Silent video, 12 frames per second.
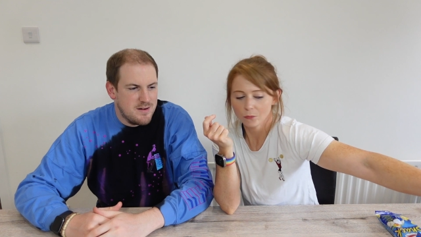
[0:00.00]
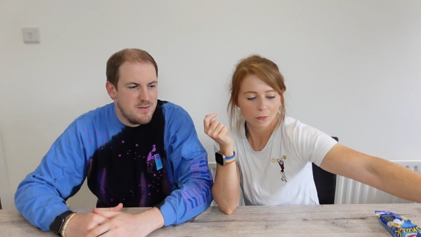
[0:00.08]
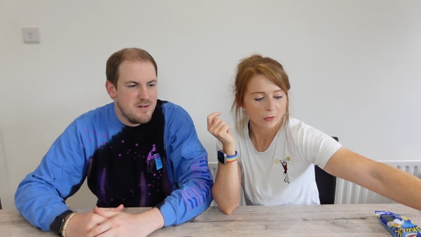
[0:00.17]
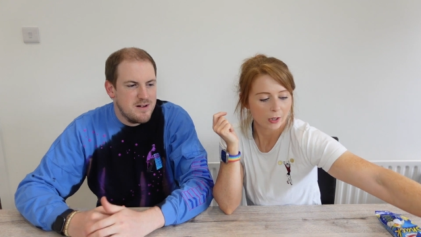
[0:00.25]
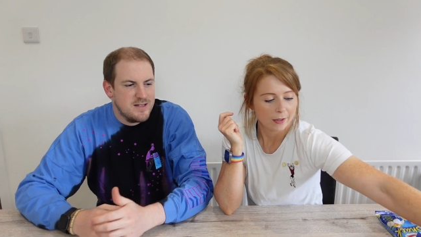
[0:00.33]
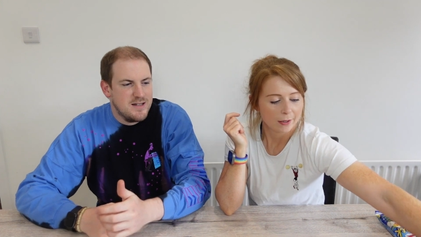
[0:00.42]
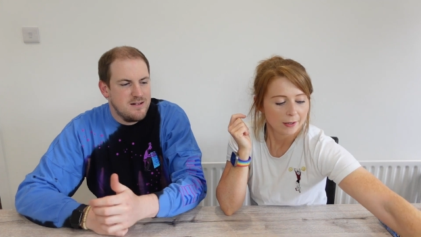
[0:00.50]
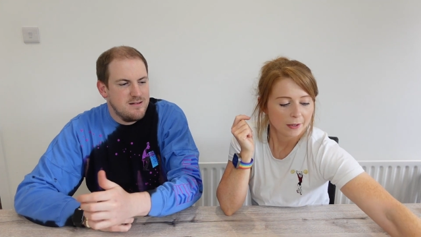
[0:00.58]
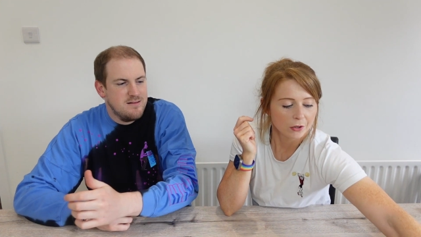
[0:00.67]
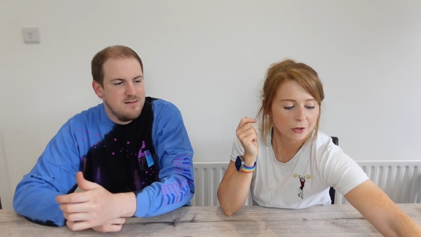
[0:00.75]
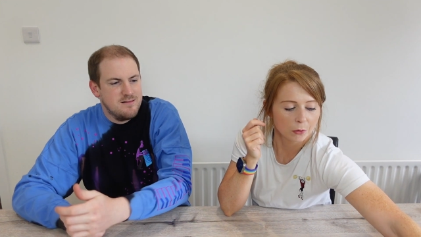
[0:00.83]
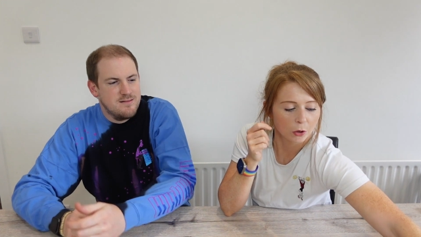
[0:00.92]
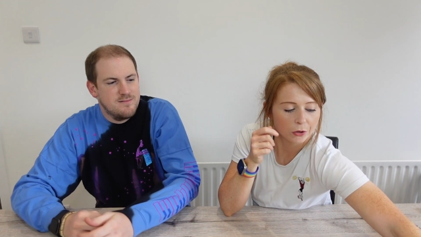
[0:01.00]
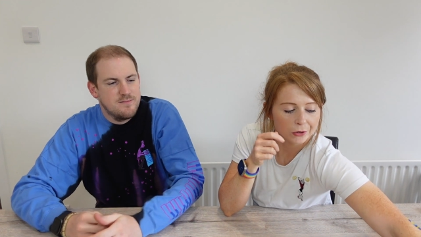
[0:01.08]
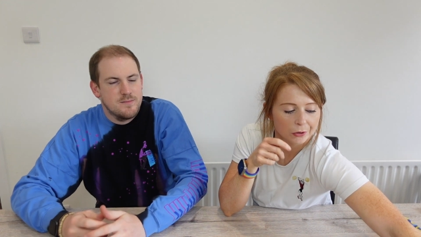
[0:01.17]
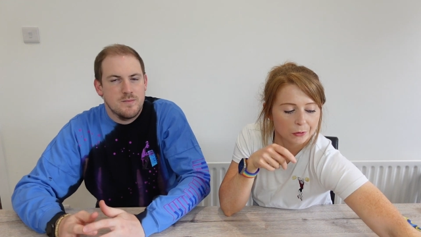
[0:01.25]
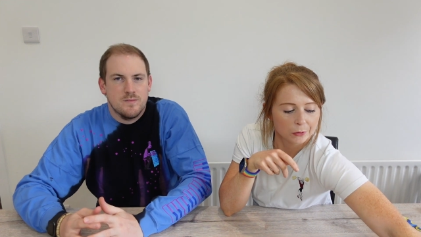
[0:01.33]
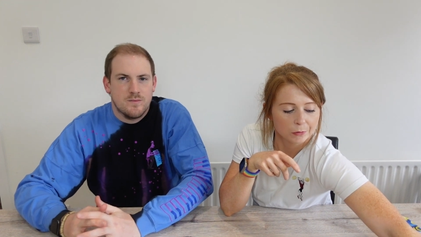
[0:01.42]
Speaker 1: not where it's sitting. So
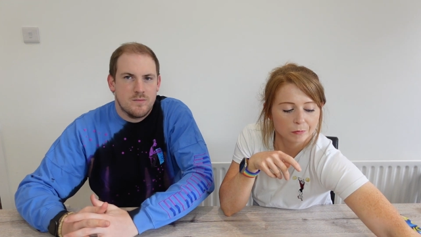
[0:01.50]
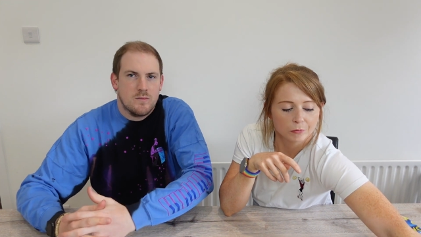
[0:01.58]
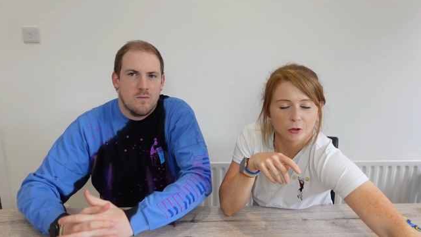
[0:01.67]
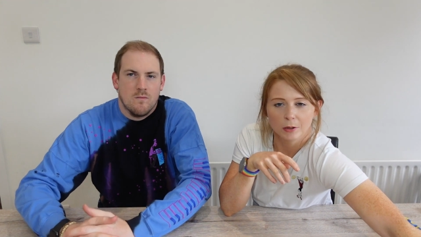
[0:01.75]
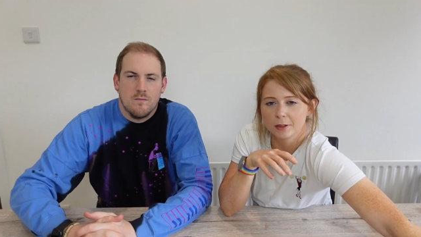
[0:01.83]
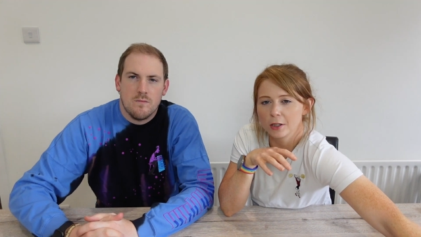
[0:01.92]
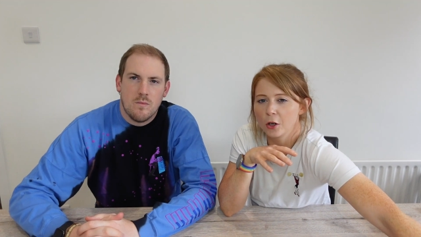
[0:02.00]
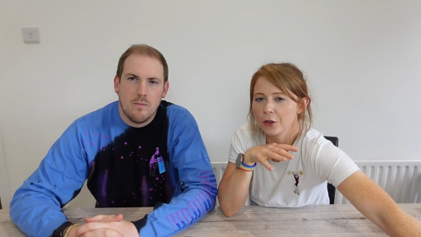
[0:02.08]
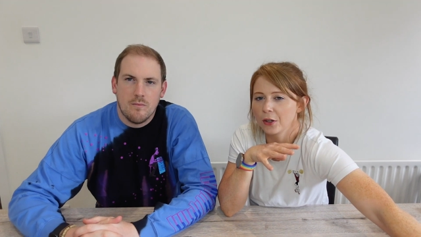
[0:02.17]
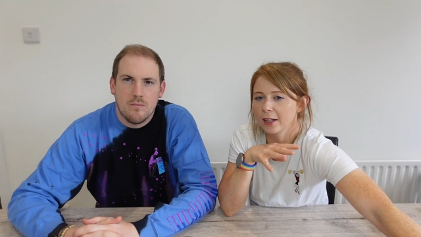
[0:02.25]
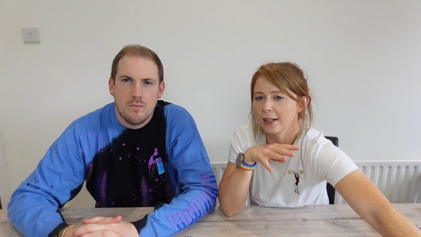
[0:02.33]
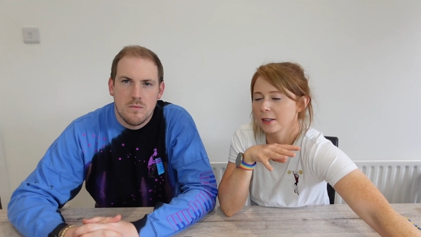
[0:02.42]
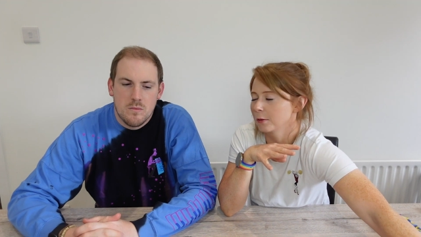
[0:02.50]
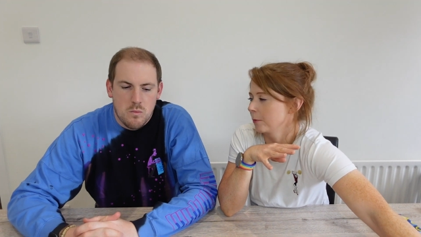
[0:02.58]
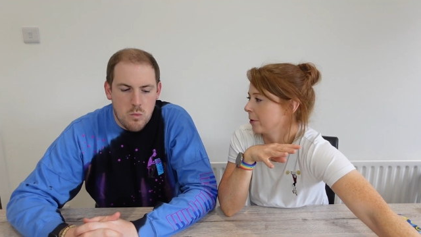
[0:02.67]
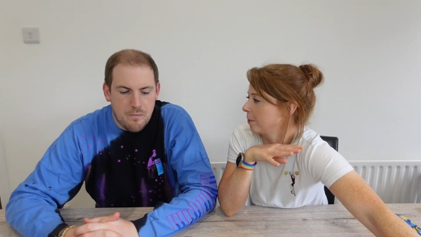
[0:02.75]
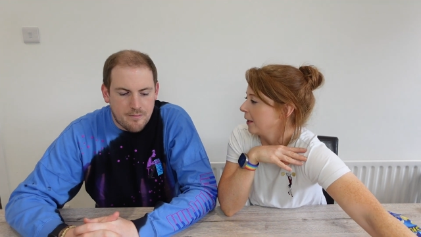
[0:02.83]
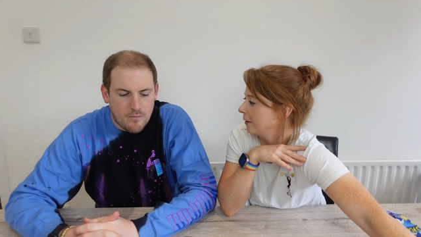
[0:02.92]
Speaker 2: also, does, you think that's from
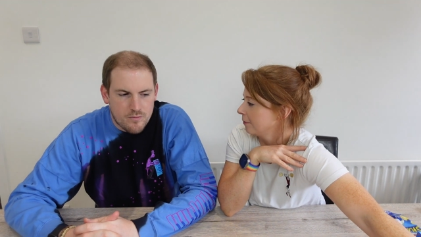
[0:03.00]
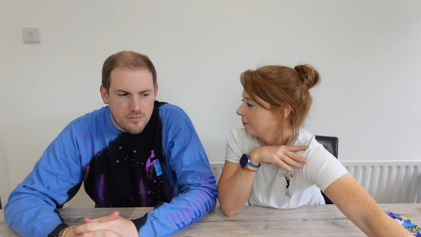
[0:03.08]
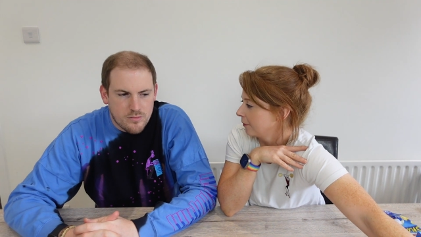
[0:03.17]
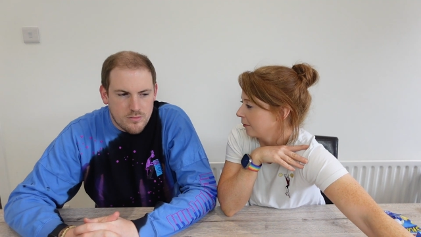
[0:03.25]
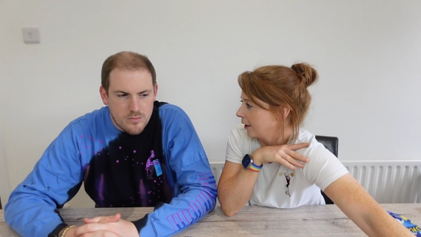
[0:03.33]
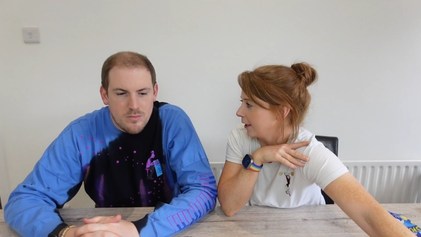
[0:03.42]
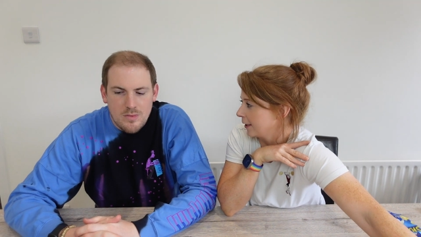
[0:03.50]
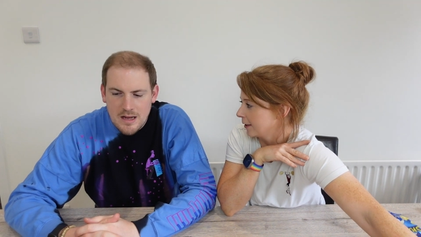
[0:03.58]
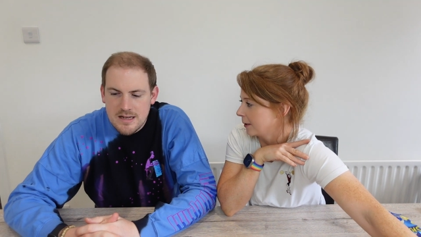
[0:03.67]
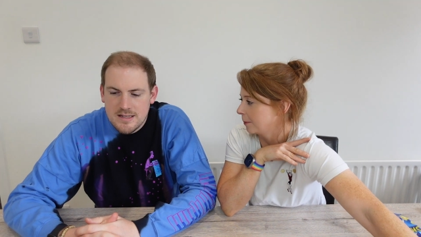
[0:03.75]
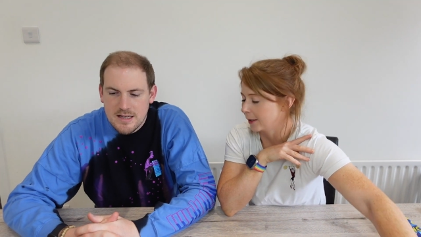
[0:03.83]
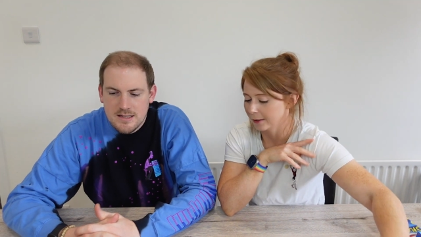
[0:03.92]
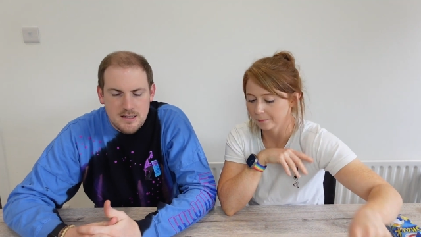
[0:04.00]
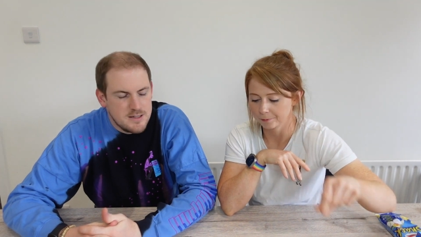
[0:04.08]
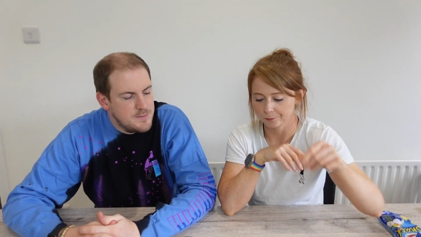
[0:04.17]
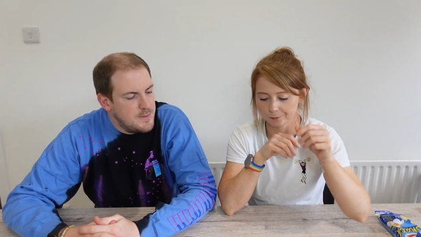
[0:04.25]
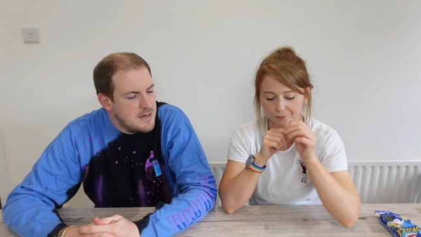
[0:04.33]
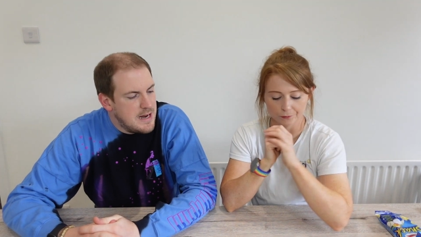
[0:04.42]
Spain? Vinny it says
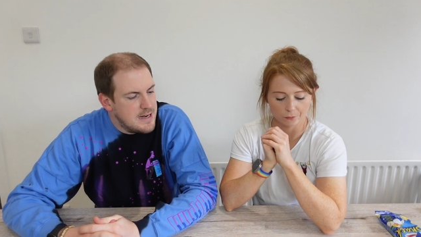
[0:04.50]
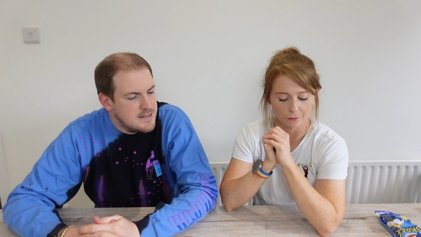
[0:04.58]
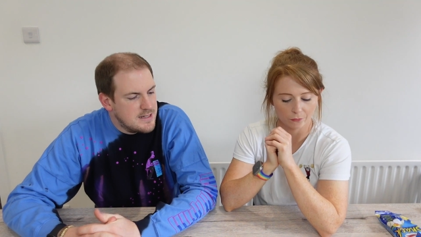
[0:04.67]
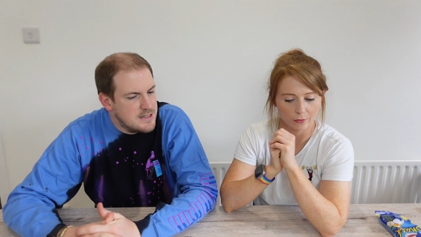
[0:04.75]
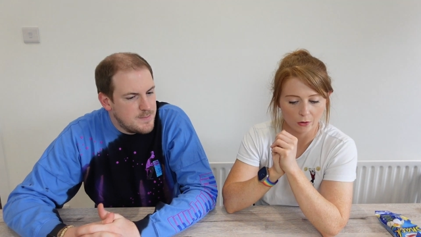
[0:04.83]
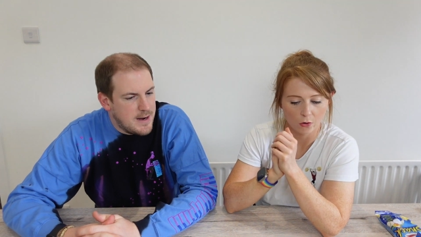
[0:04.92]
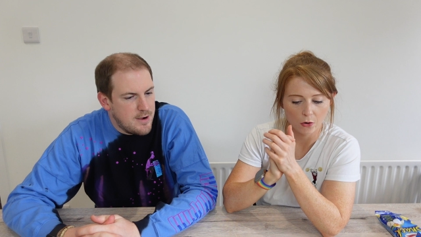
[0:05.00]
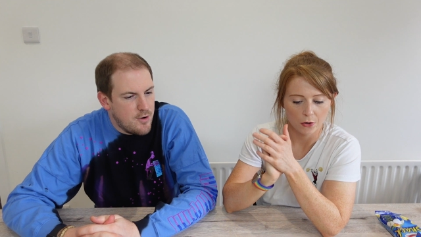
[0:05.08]
Spain.
Speaker 1: Yeah, it says Spain